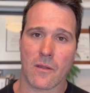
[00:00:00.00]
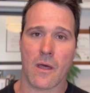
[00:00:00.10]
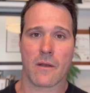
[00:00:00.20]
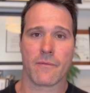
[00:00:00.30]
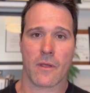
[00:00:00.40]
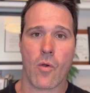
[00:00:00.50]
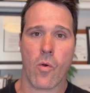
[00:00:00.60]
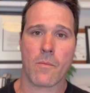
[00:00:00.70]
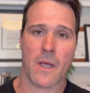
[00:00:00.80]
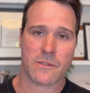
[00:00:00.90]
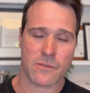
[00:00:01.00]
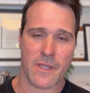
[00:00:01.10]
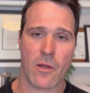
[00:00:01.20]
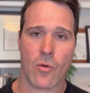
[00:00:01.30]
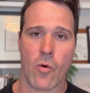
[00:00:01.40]
lot of the core muscles,
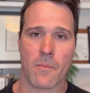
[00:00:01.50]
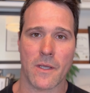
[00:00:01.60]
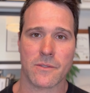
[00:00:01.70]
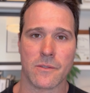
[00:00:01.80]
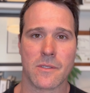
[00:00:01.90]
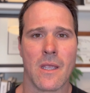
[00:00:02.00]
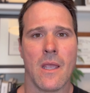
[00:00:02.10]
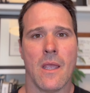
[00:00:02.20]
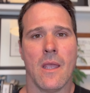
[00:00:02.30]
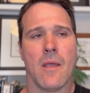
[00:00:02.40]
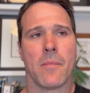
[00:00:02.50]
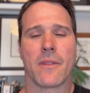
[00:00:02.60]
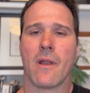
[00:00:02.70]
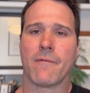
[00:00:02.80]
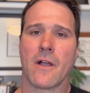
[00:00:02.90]
the outer core muscles, but they're
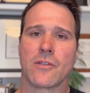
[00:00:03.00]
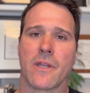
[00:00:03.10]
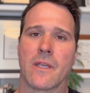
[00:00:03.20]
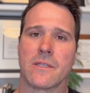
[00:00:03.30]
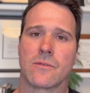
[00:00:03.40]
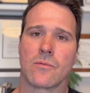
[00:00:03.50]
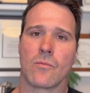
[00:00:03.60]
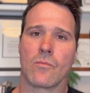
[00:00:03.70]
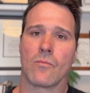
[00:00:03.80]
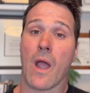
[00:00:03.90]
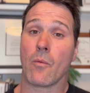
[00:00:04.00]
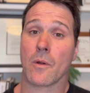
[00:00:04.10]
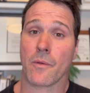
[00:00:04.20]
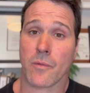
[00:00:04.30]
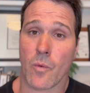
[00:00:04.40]
not functioning, is I work
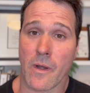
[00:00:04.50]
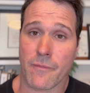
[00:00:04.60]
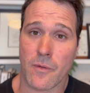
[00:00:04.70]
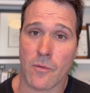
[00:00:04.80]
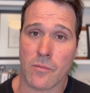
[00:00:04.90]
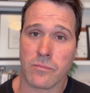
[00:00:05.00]
with quite a few